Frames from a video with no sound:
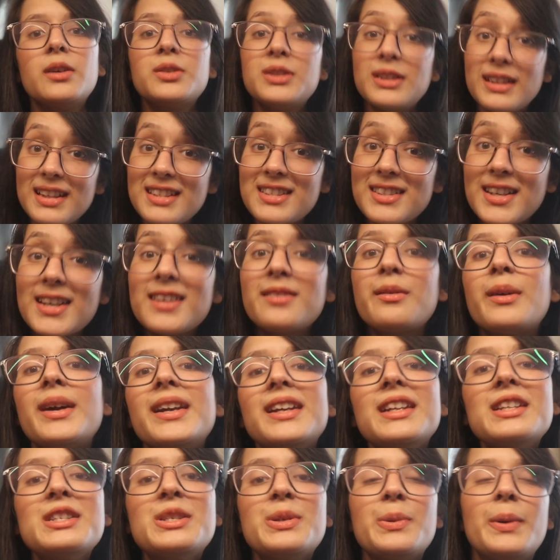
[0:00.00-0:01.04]
So let's get
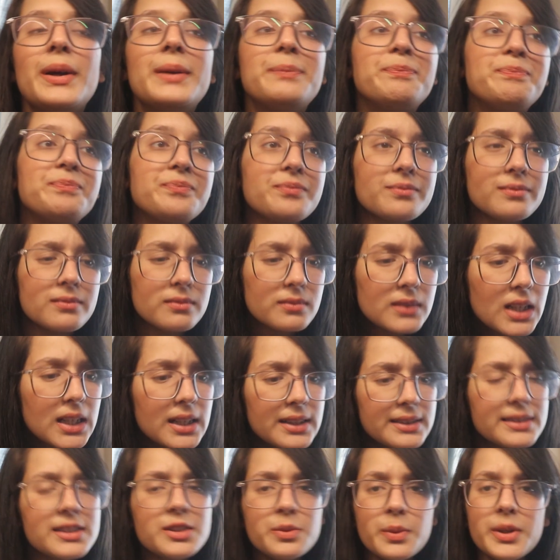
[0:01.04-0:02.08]
right into it.
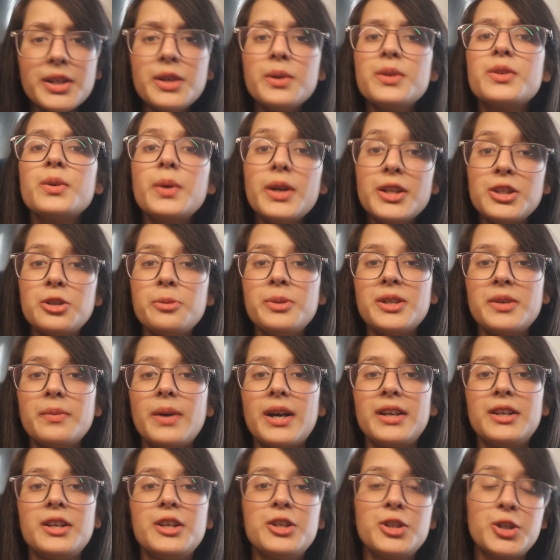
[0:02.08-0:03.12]
This video is going to be
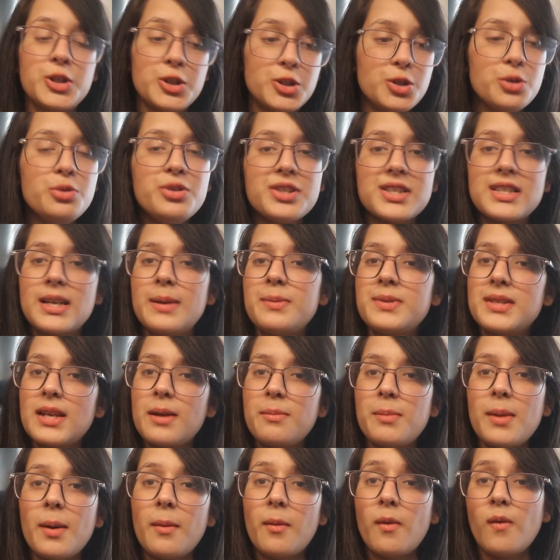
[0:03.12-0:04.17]
divided into two steps,
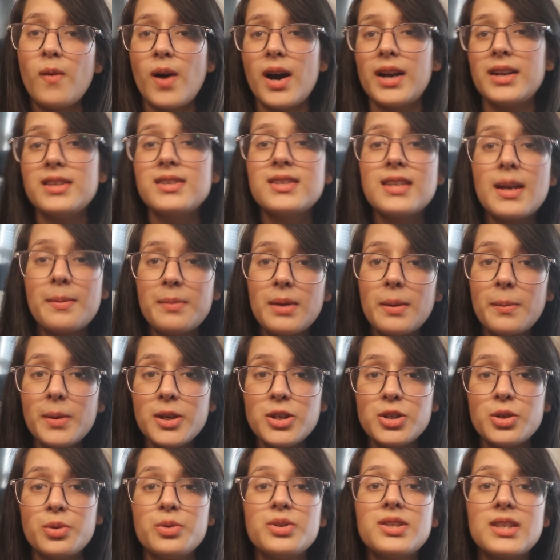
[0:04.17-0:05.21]
step number one and step number
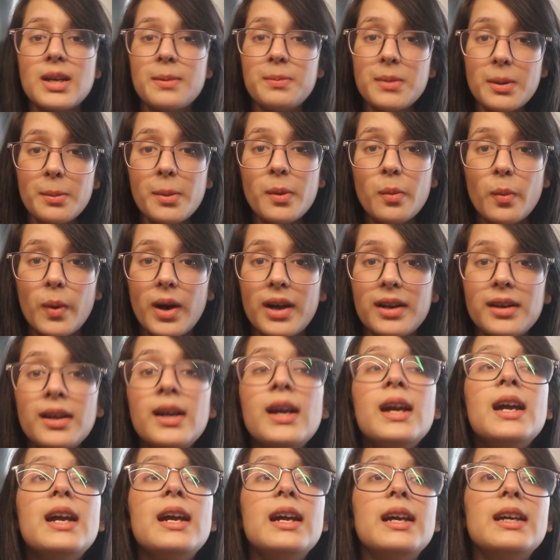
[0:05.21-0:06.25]
two. Step number one
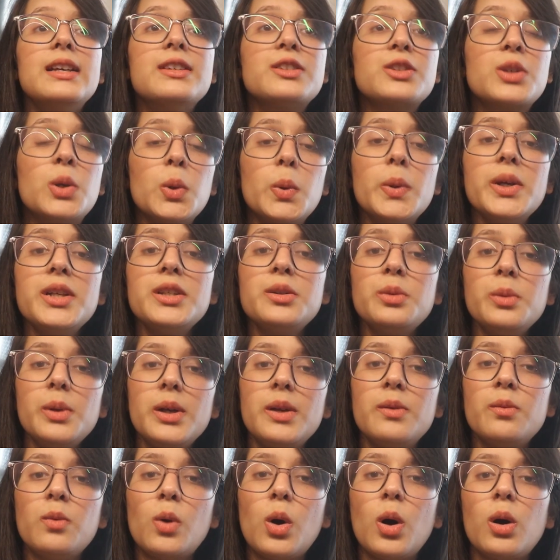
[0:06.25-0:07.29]
is going to
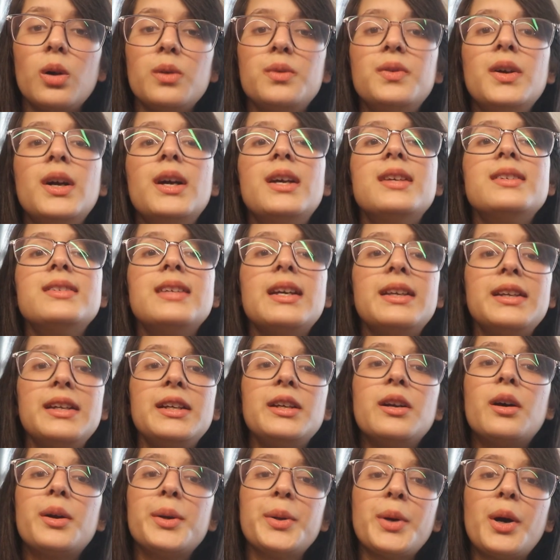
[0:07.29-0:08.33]
involve sending
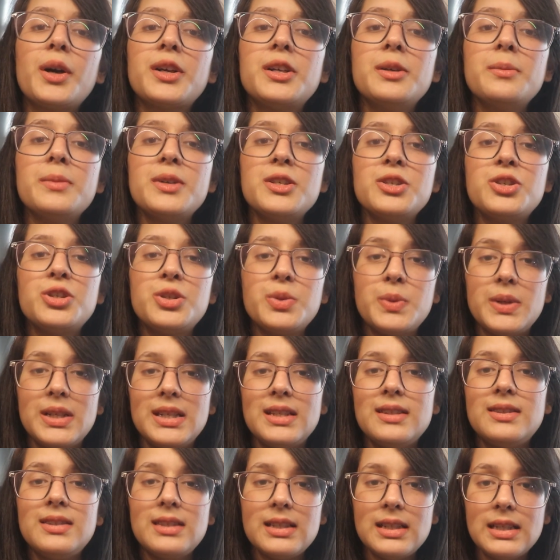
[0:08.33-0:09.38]
your documents to
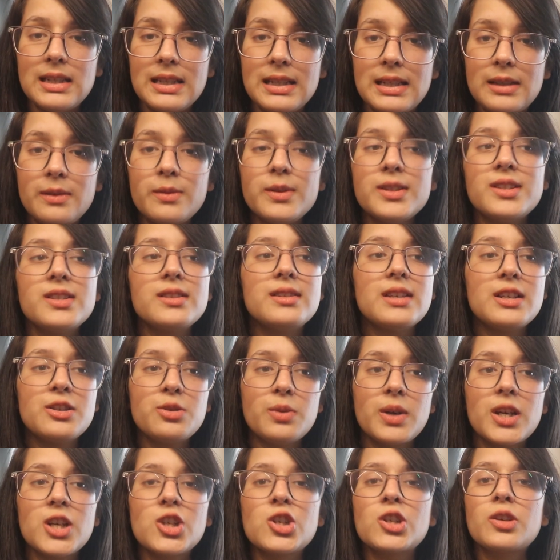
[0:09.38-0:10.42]
ECE, which is
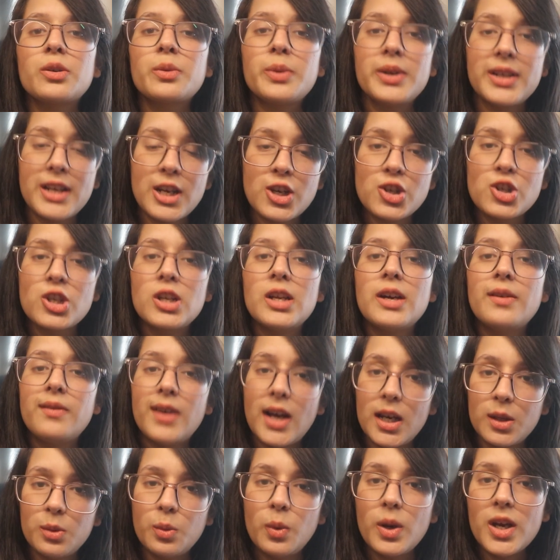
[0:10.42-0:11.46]
Education Credential
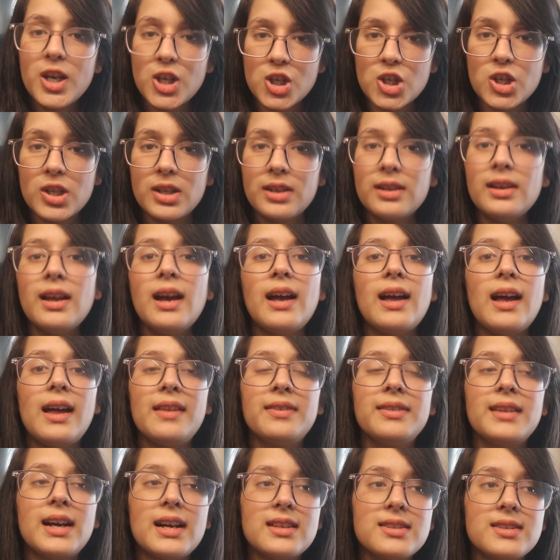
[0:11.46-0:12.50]
Evaluation,
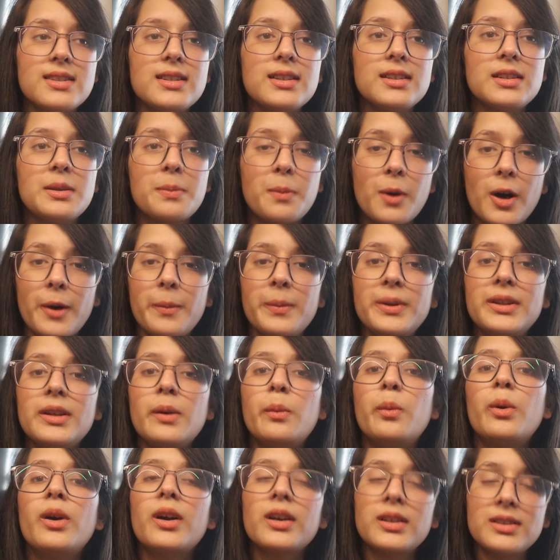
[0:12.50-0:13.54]
and that's a department
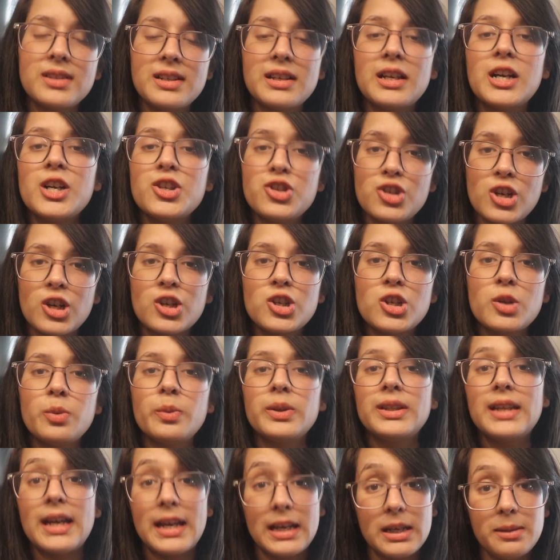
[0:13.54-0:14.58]
that works in conjunction
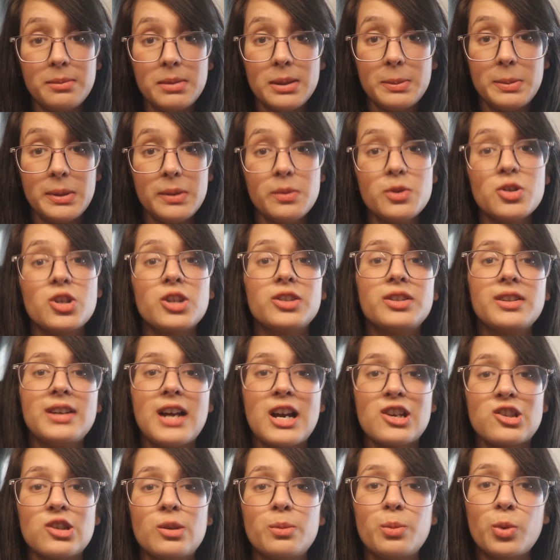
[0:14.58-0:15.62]
with NABP, which are the
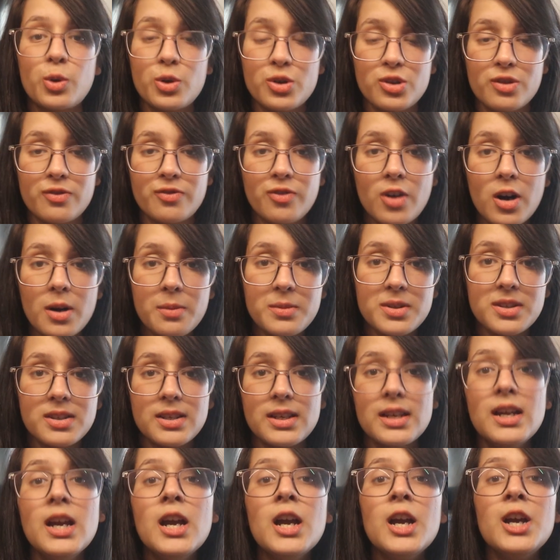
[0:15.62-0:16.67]
National Boards of
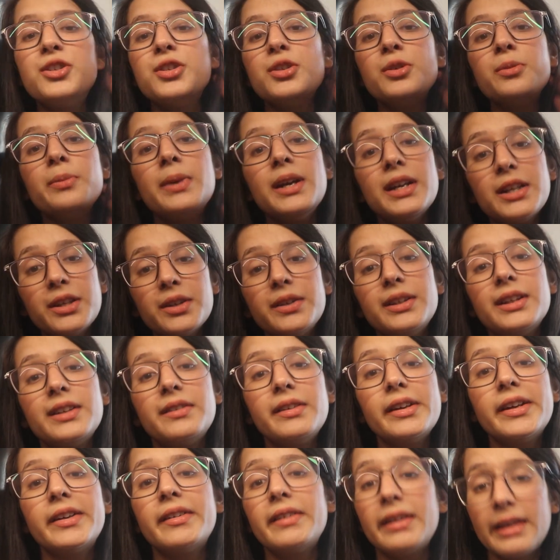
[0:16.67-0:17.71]
Pharmacy, to make your
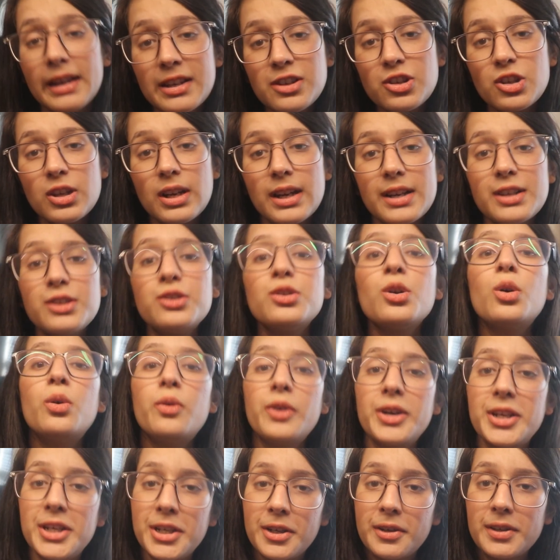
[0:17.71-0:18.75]
degree credentialized
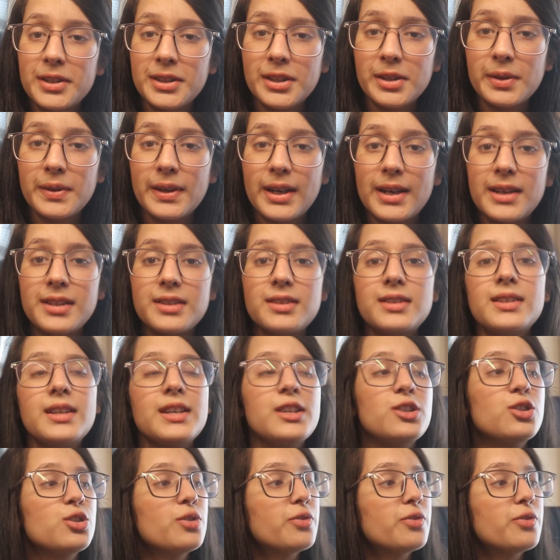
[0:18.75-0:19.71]
over here in the United States.